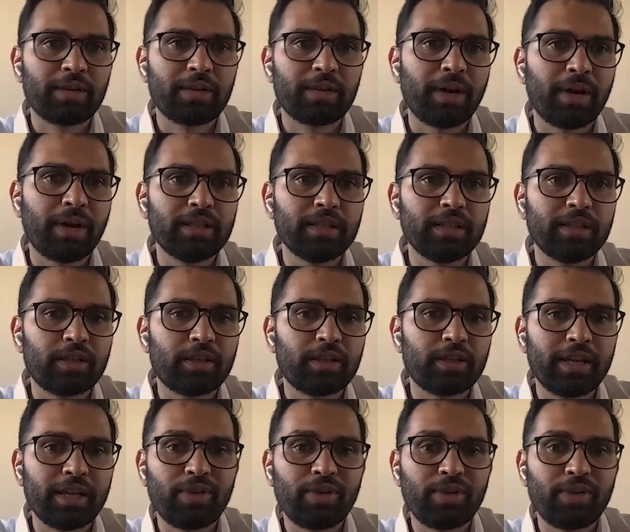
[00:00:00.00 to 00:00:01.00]
take money
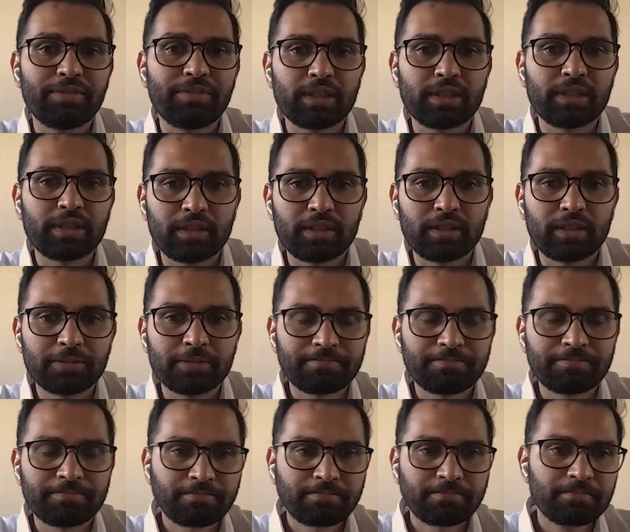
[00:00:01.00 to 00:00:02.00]
that you haven't
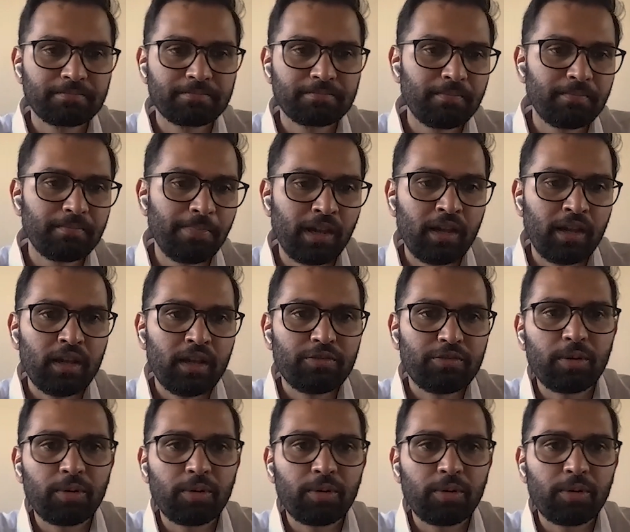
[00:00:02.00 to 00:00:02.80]
earned. From